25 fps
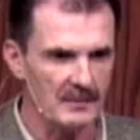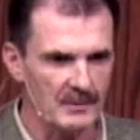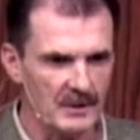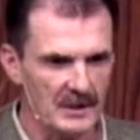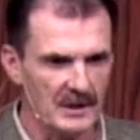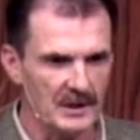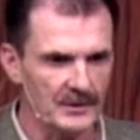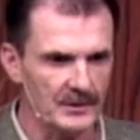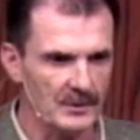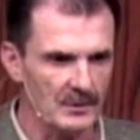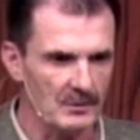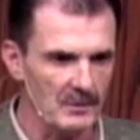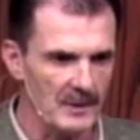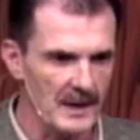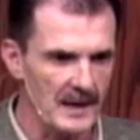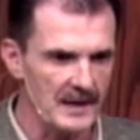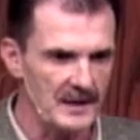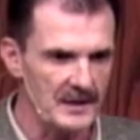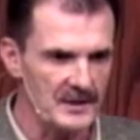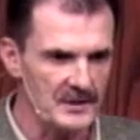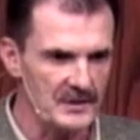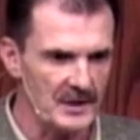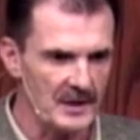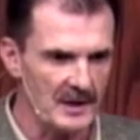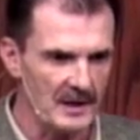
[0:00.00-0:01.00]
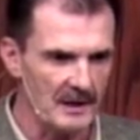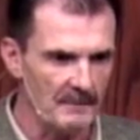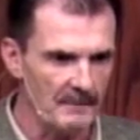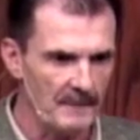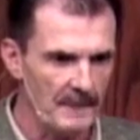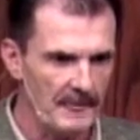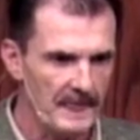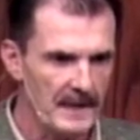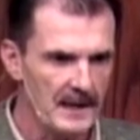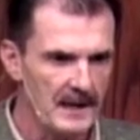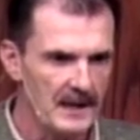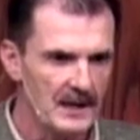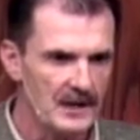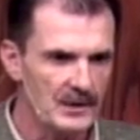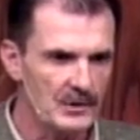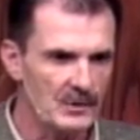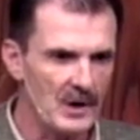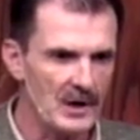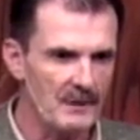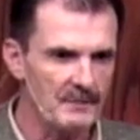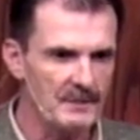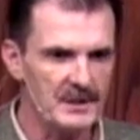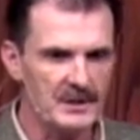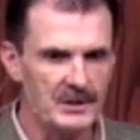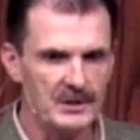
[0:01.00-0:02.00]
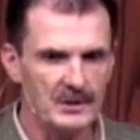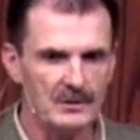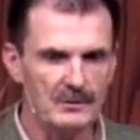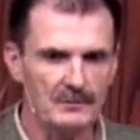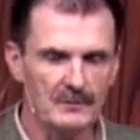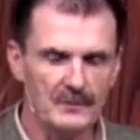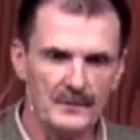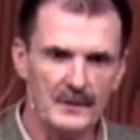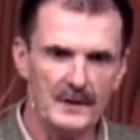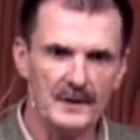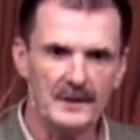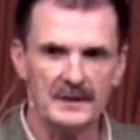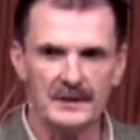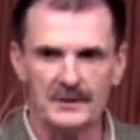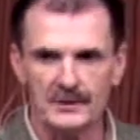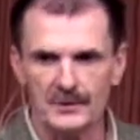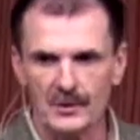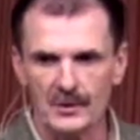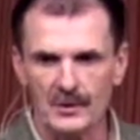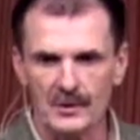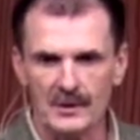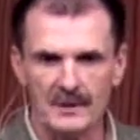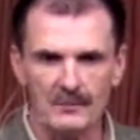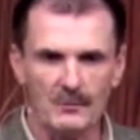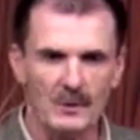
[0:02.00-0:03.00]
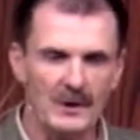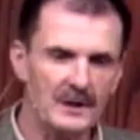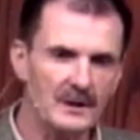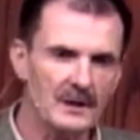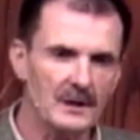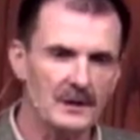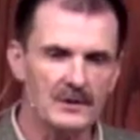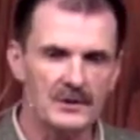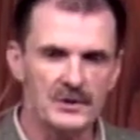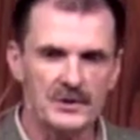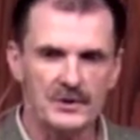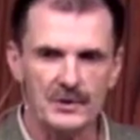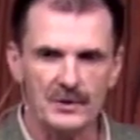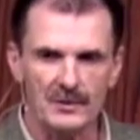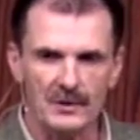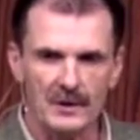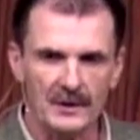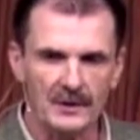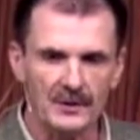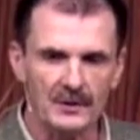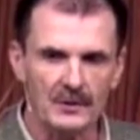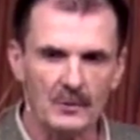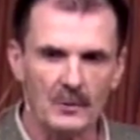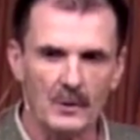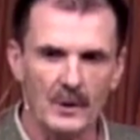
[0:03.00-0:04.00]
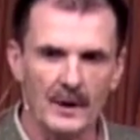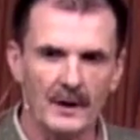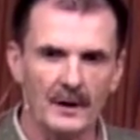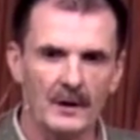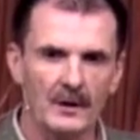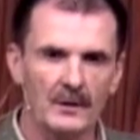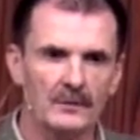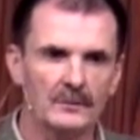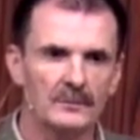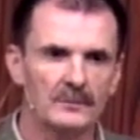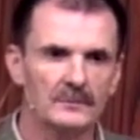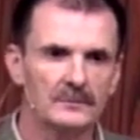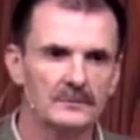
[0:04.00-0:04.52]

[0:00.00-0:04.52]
to get their ratings up, try to be cute and funny and dirty. And what color is your underwear?